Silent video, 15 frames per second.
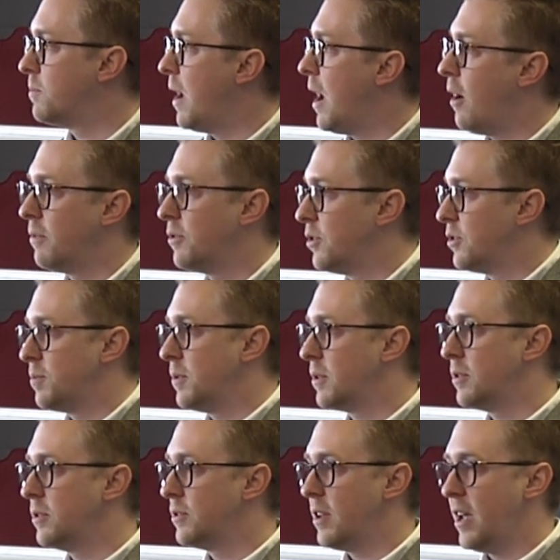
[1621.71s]
mouth, just
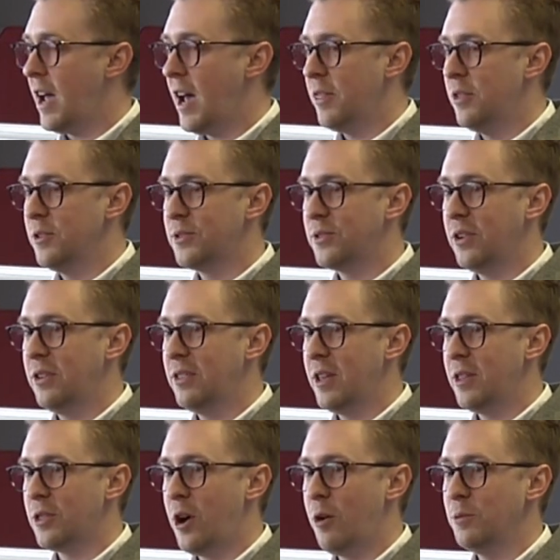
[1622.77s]
because they had this thing they
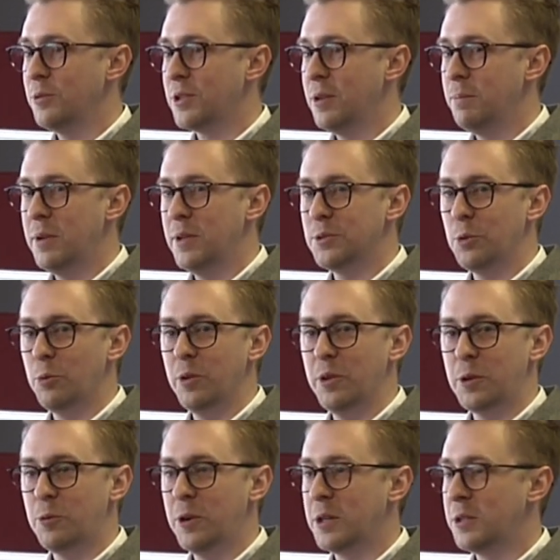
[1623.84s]
thought was going to pencil really
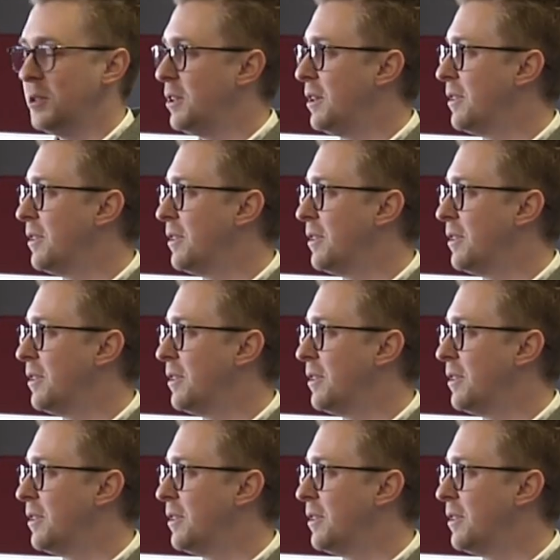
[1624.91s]
quickly,